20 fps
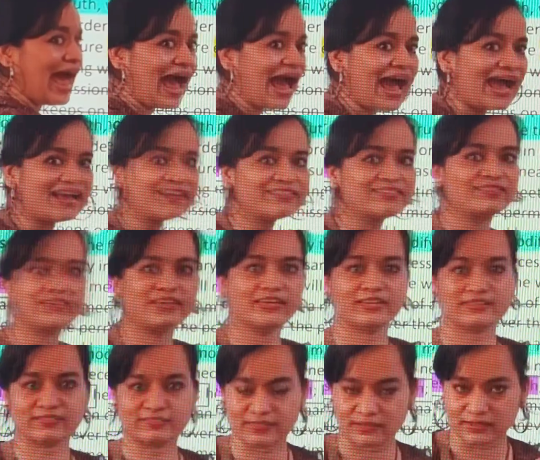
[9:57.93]
as
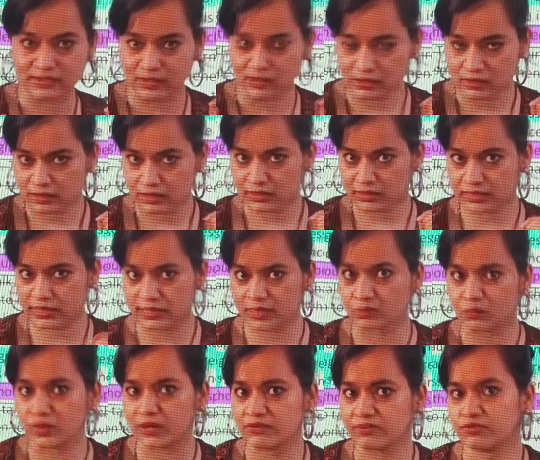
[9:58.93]
is the
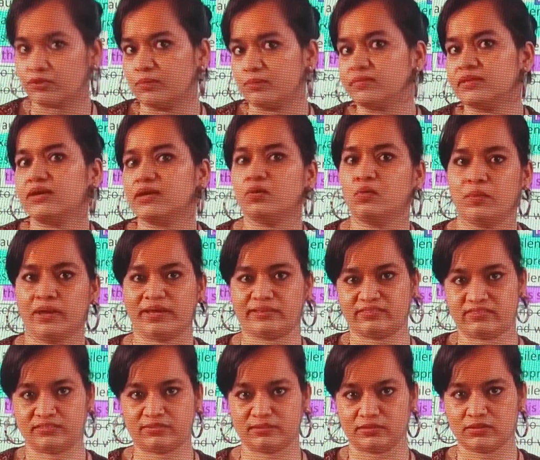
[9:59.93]
keyword from the
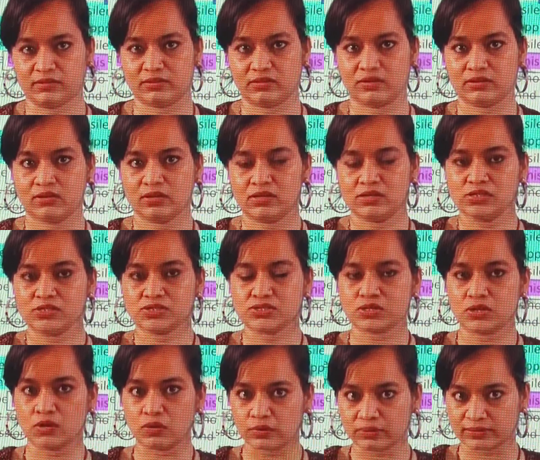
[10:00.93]
question.
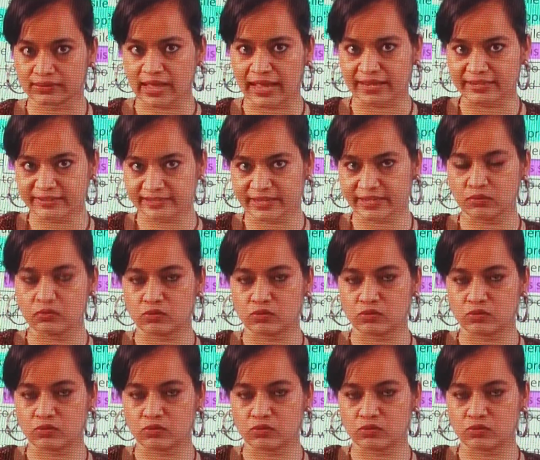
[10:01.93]
So that can